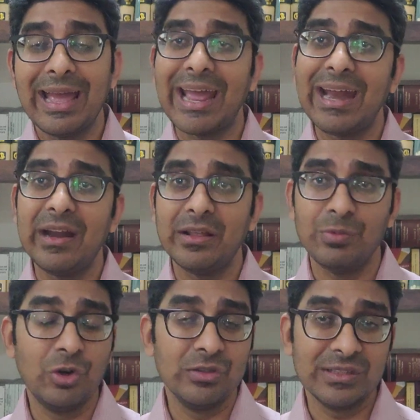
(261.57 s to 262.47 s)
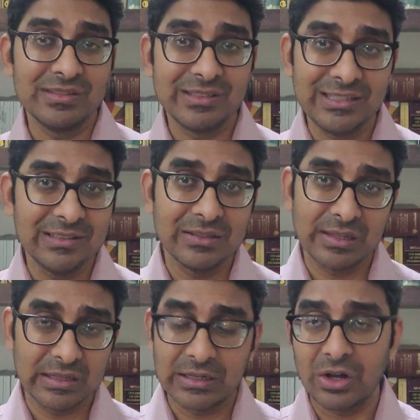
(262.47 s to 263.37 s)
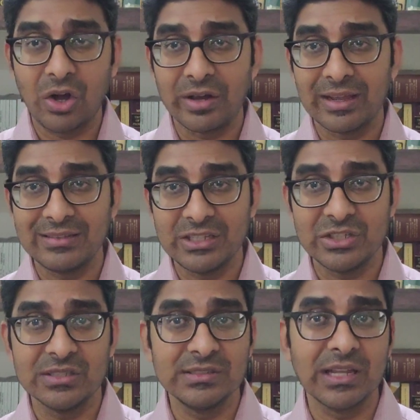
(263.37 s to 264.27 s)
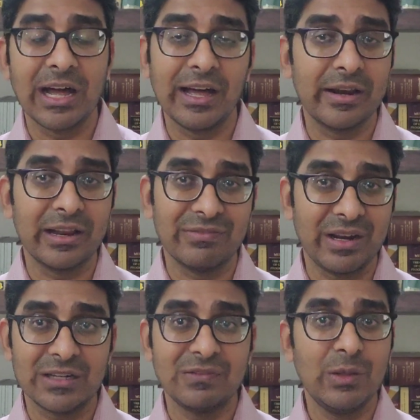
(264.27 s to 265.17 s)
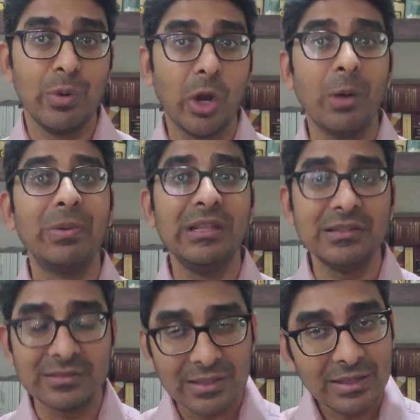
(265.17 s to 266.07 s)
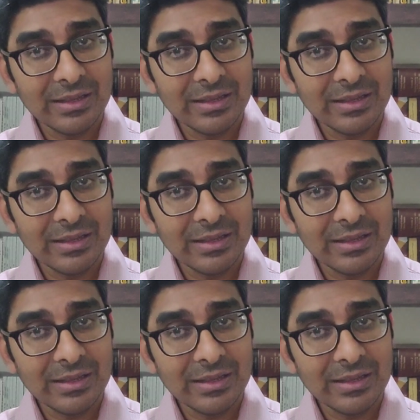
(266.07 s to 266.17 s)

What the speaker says: And since these organizations are effectively monopolies